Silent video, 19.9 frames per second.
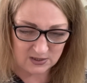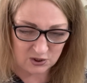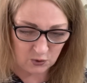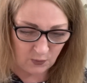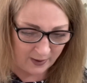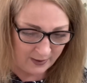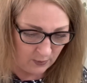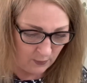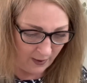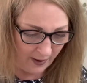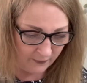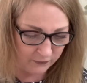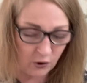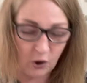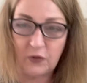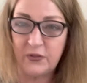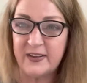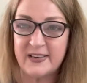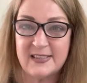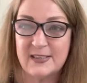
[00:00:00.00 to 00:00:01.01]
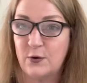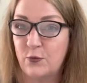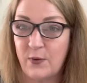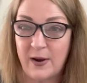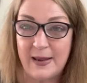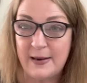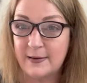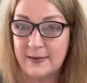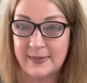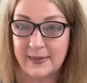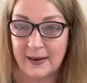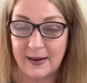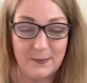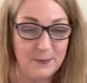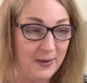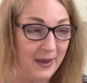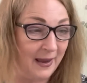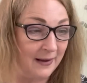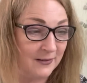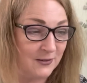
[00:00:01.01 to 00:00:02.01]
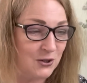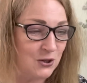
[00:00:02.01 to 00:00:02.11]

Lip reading: So anyway, I've got this green thing in my hand,